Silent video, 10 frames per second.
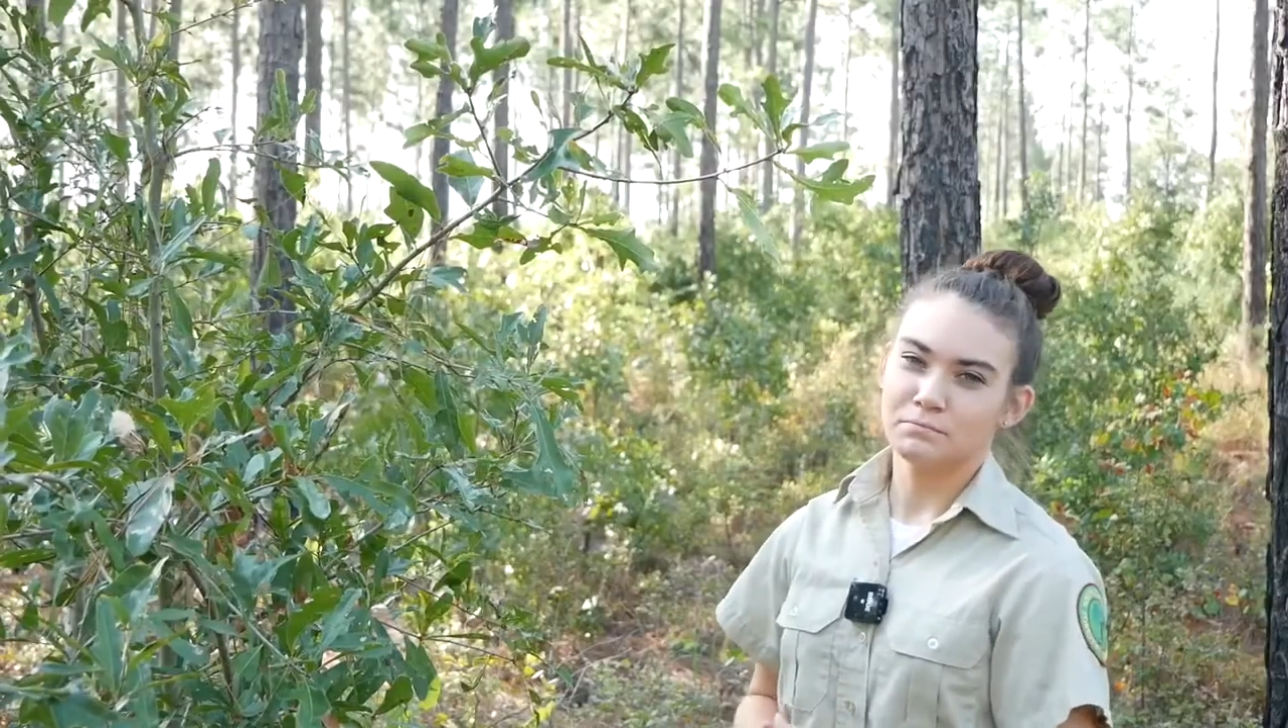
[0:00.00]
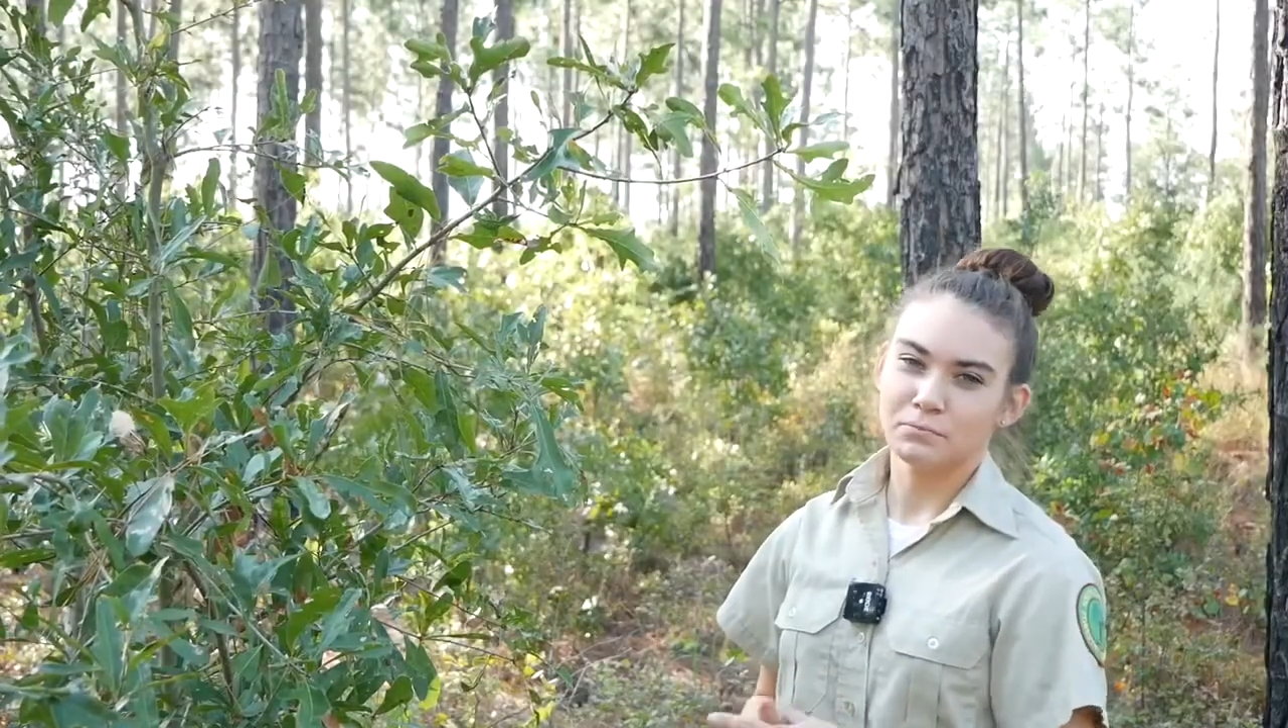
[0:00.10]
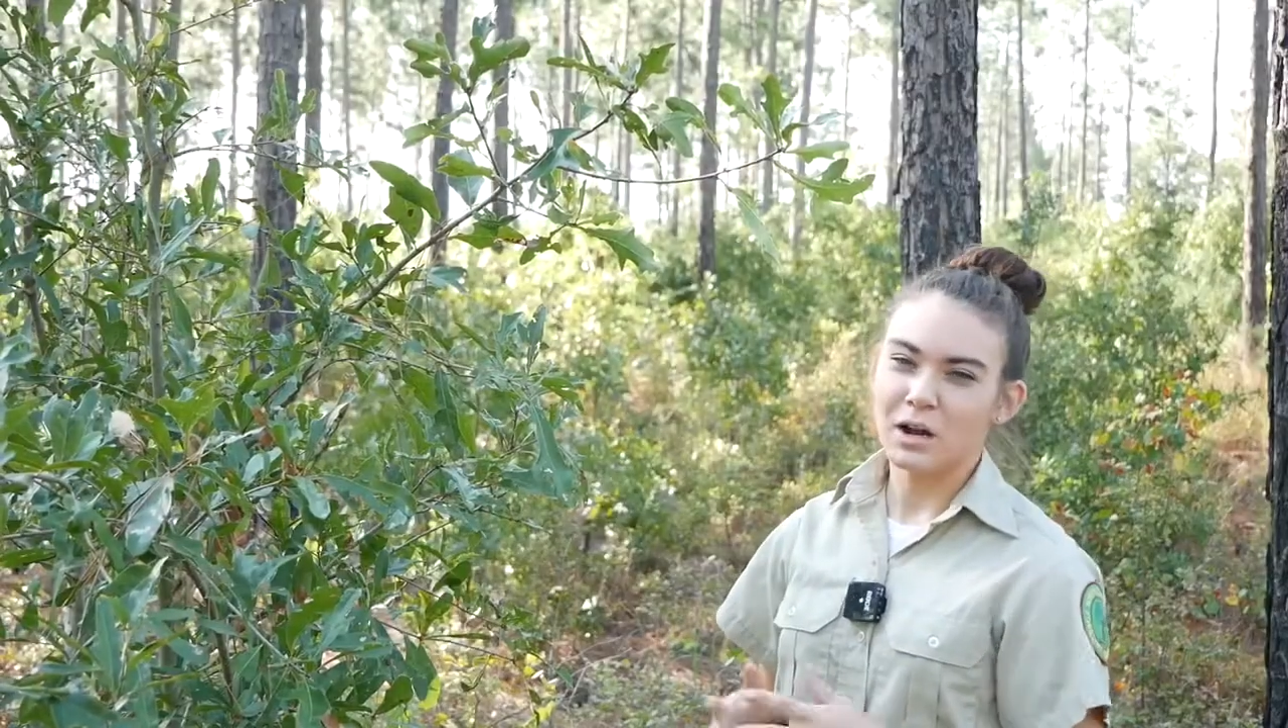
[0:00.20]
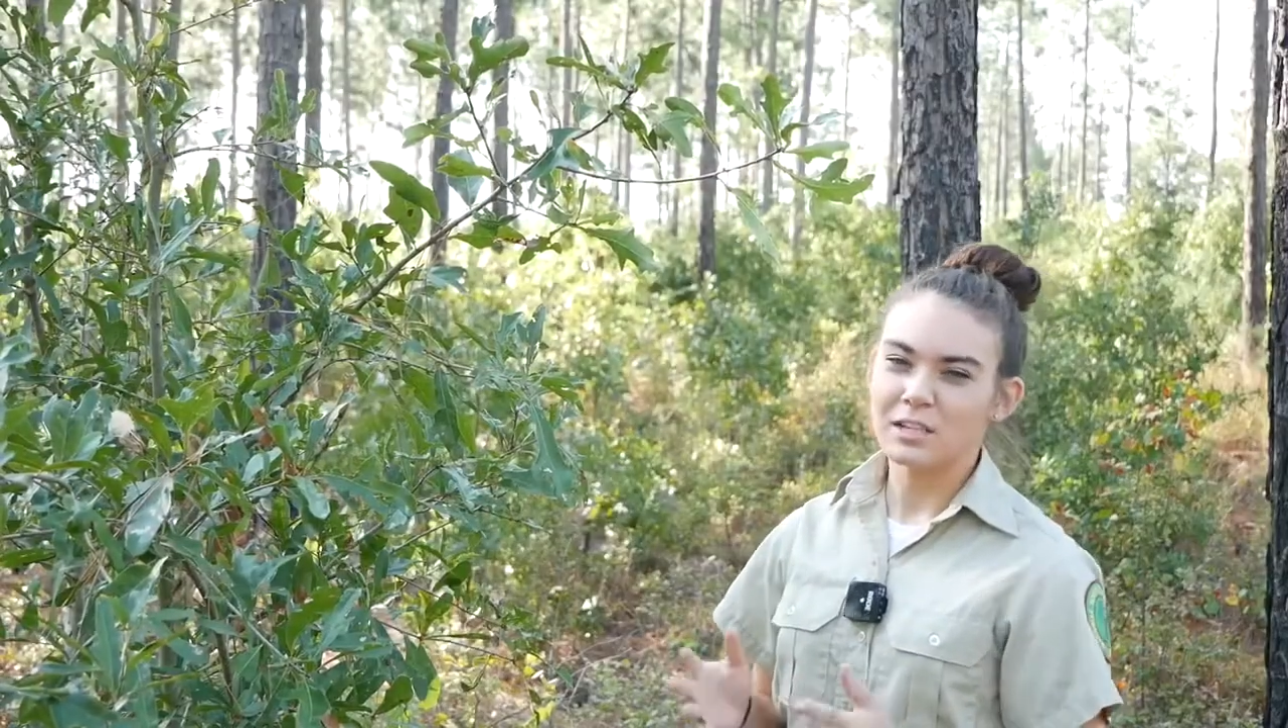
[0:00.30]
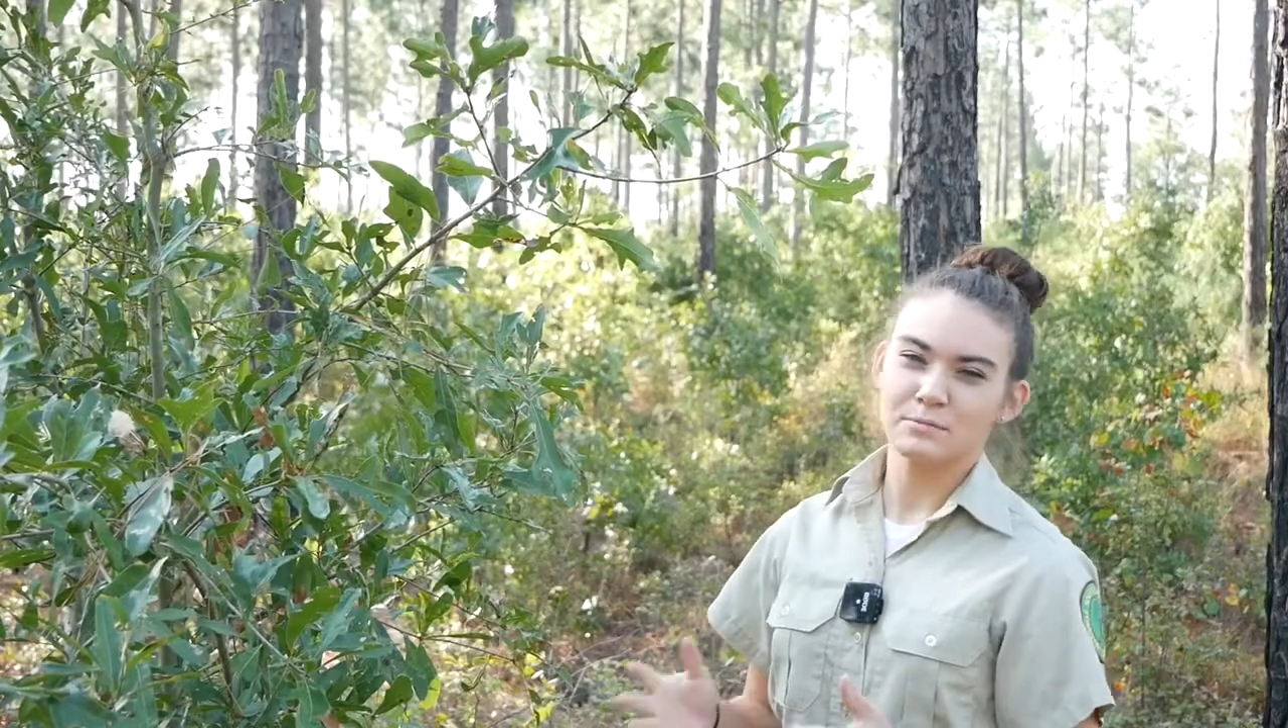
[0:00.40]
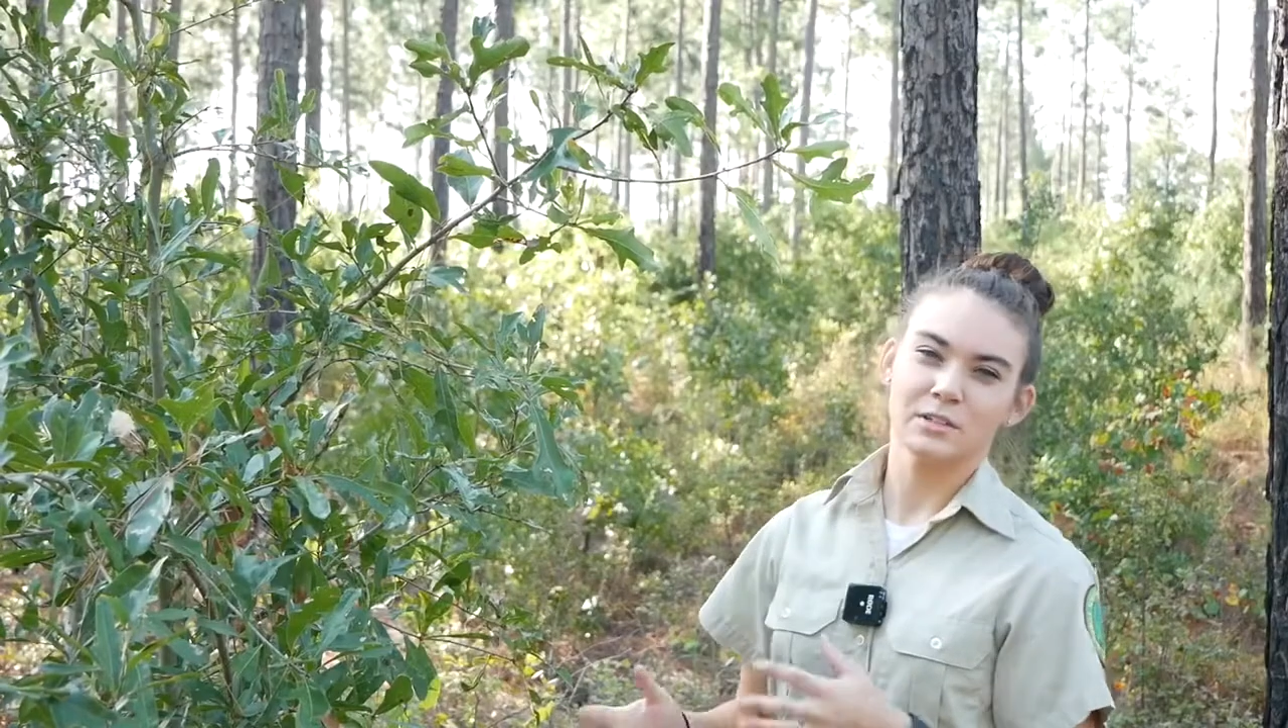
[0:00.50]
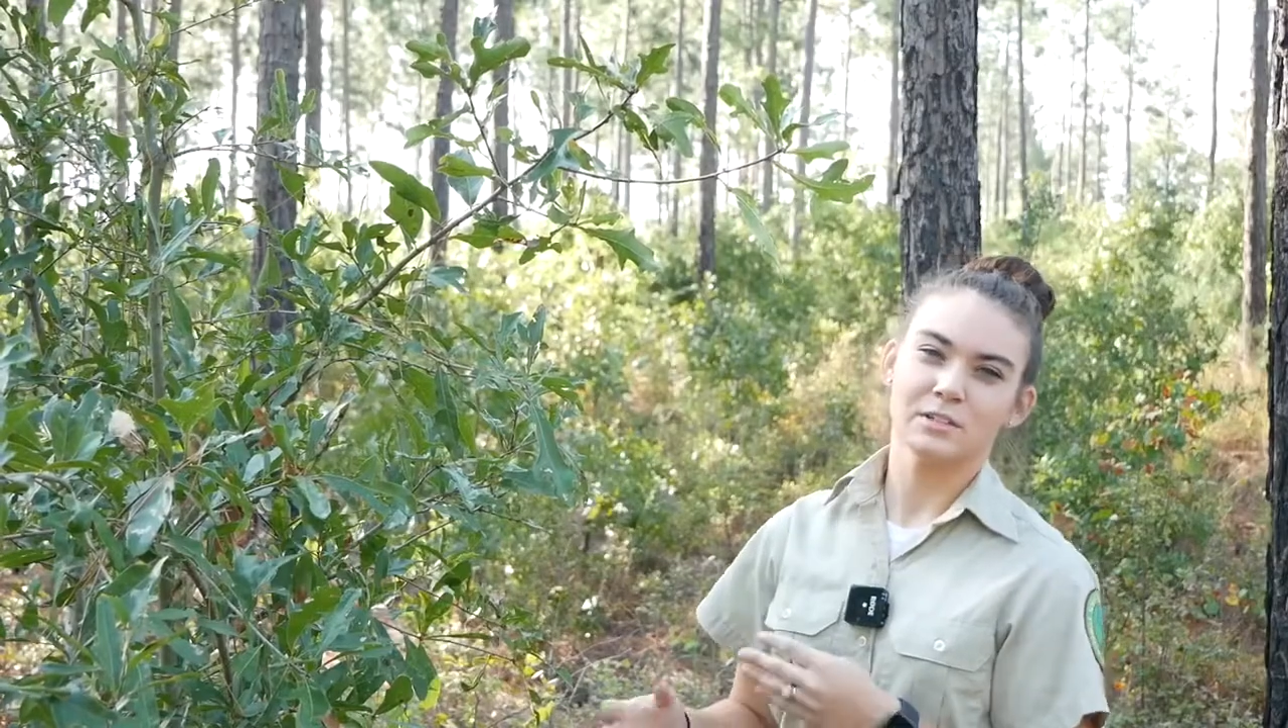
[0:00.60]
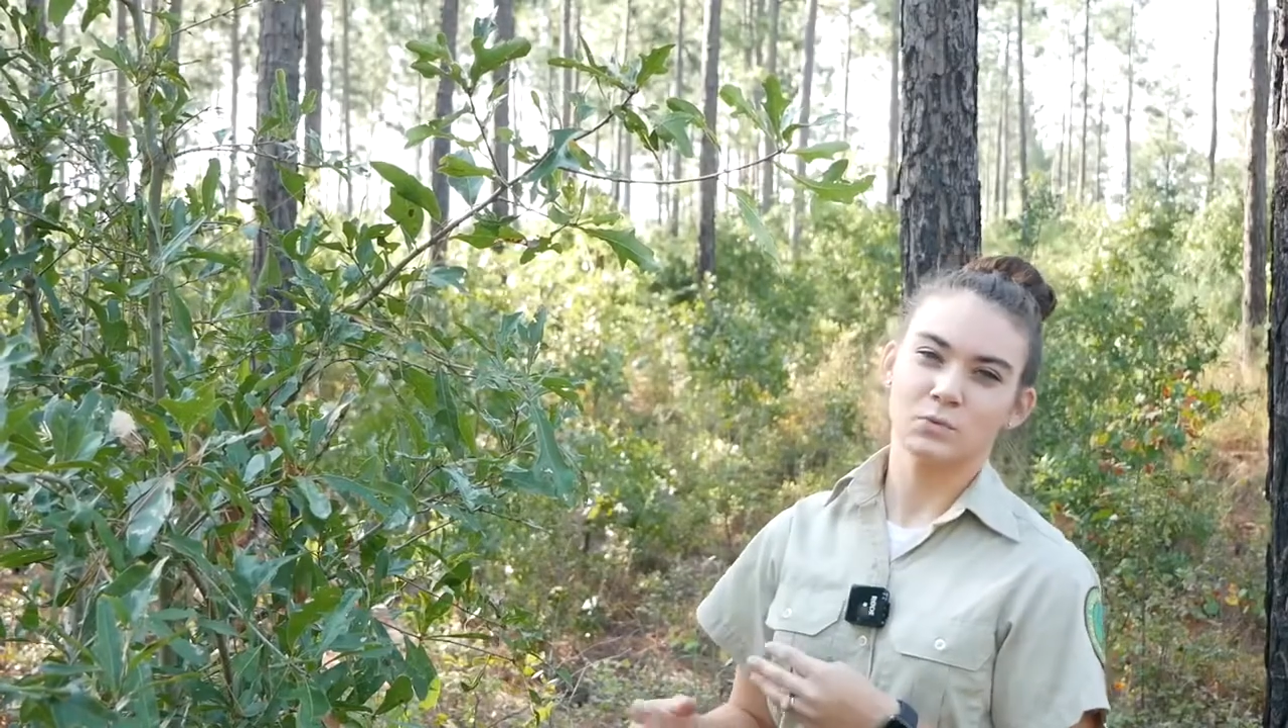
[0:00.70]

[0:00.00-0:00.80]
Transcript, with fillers: approximately